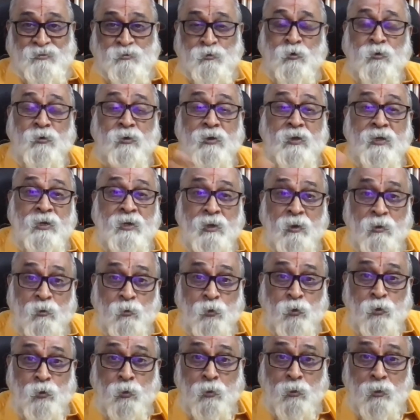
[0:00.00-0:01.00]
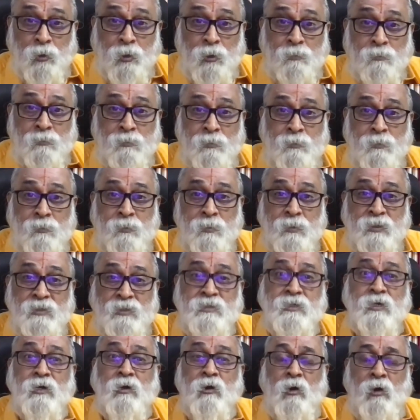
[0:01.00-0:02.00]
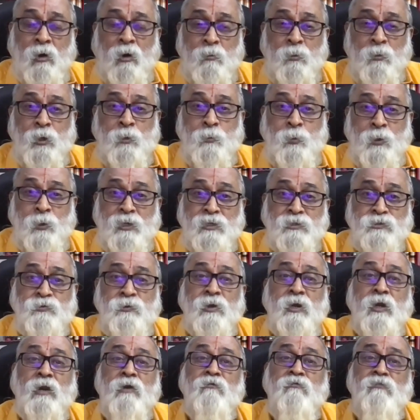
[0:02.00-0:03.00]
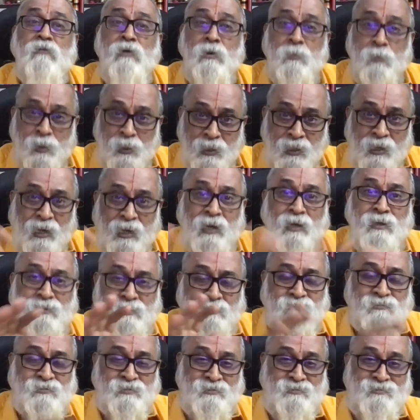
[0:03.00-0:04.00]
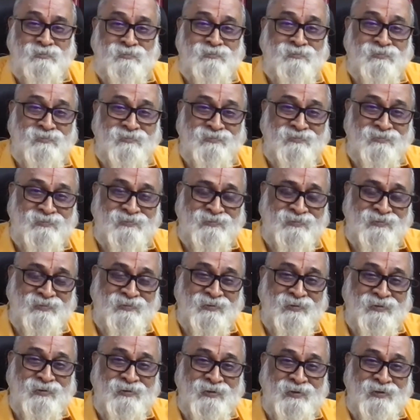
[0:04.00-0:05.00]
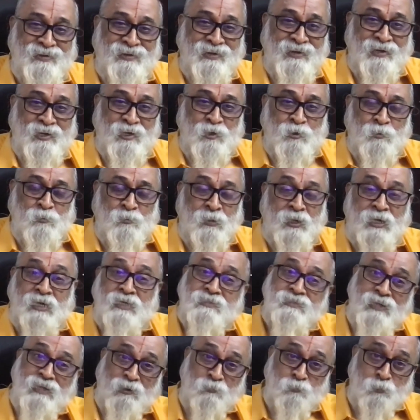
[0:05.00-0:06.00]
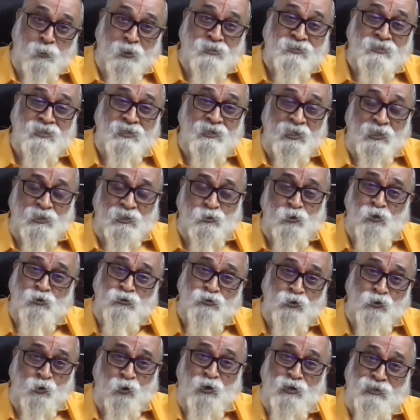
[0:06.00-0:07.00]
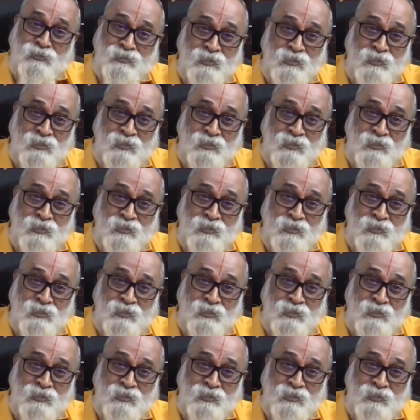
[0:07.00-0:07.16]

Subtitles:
So in a Gurukulam, it's a common place where everybody gathers. Because that person has also